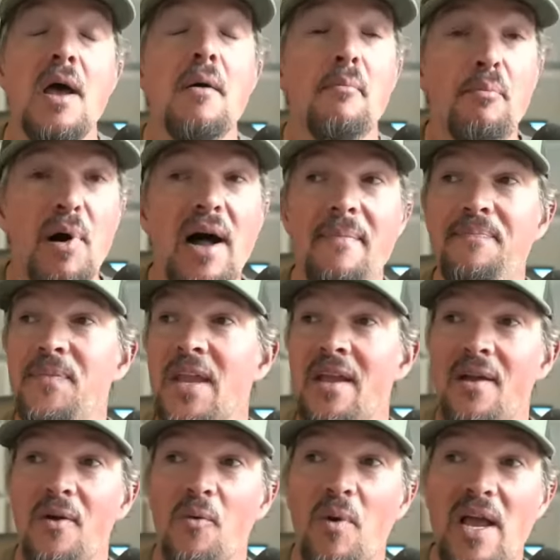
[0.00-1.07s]
But
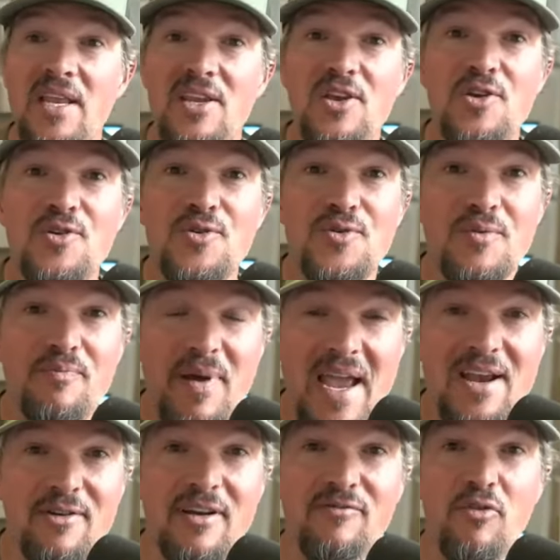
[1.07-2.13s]
when you pay
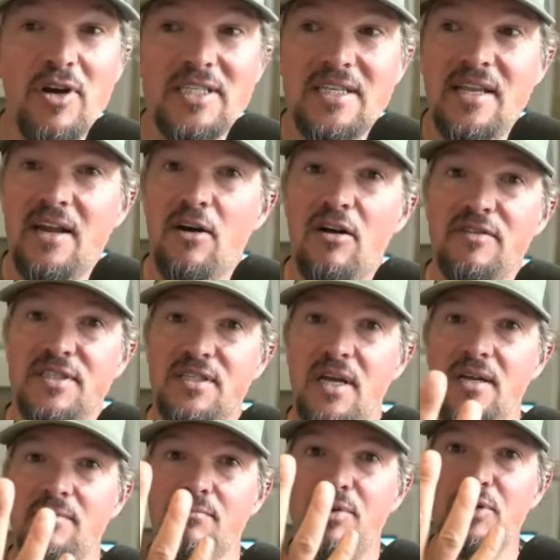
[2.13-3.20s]
your invoice and then all of a
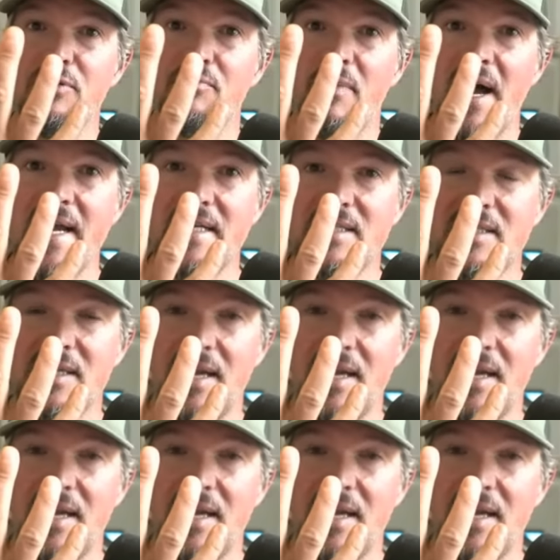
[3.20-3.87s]
sudden, boom, Mike's,